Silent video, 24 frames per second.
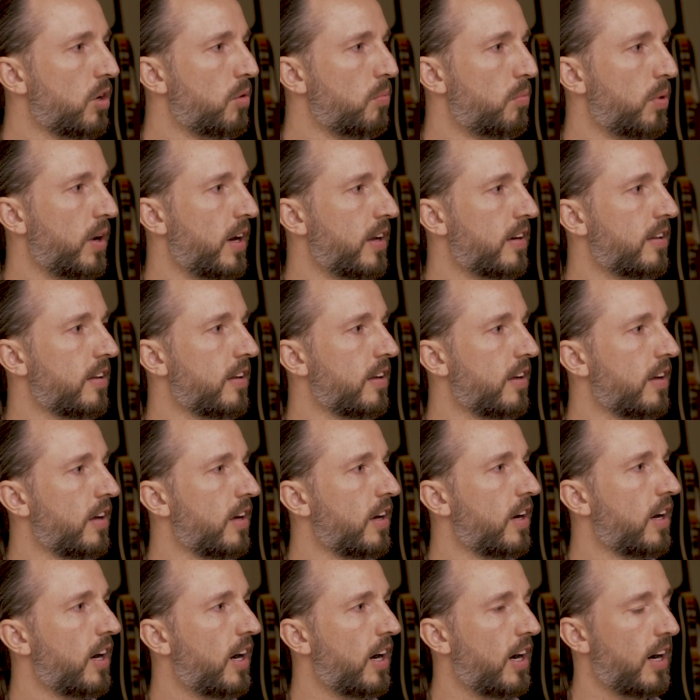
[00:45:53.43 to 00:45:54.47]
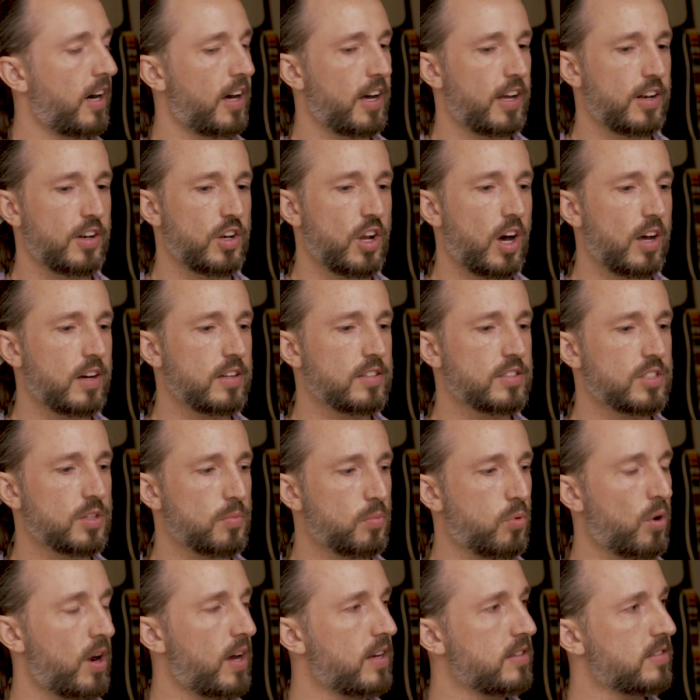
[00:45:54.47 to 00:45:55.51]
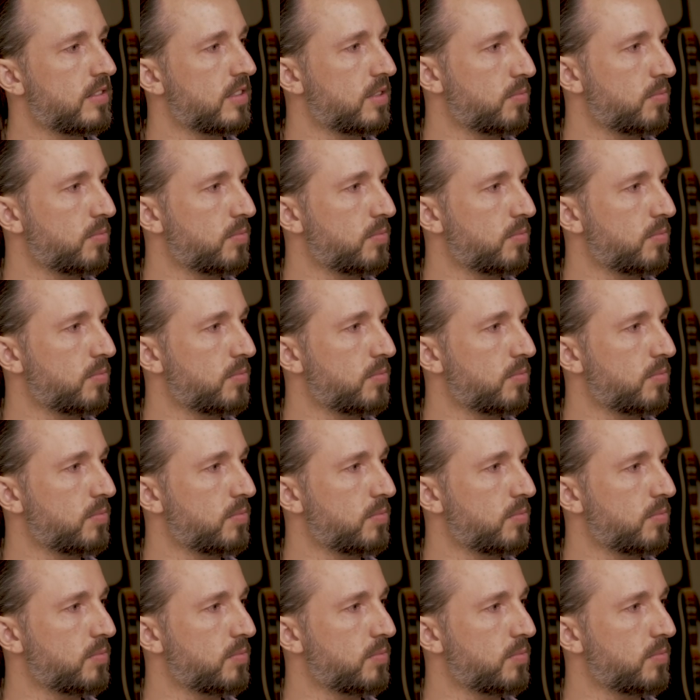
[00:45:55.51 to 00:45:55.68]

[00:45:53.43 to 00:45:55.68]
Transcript: but uh, not as surprised